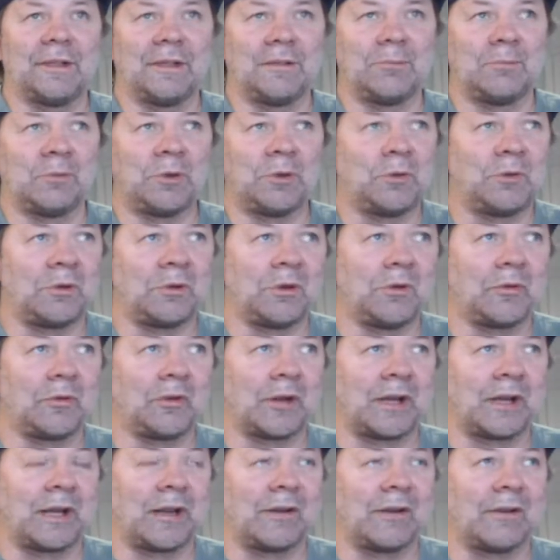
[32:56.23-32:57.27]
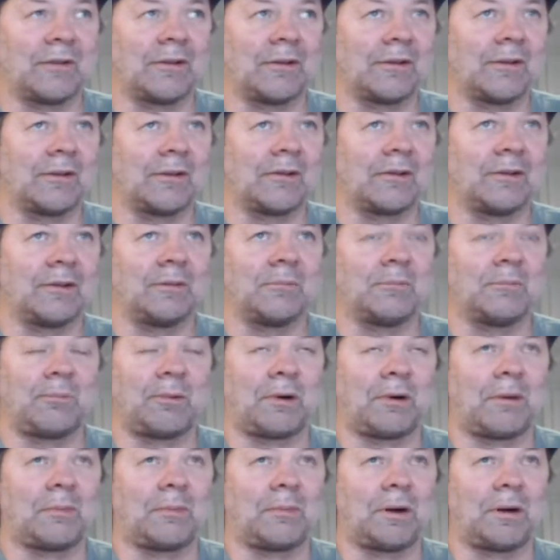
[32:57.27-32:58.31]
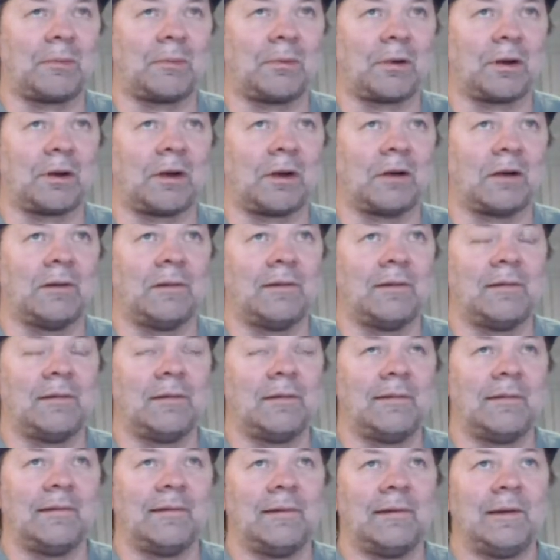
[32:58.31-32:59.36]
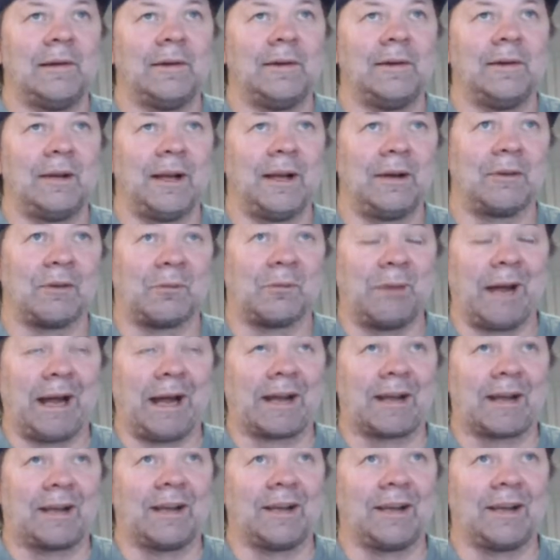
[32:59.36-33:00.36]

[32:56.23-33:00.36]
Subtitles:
leave them too close together and blah, blah, blah. That was back in the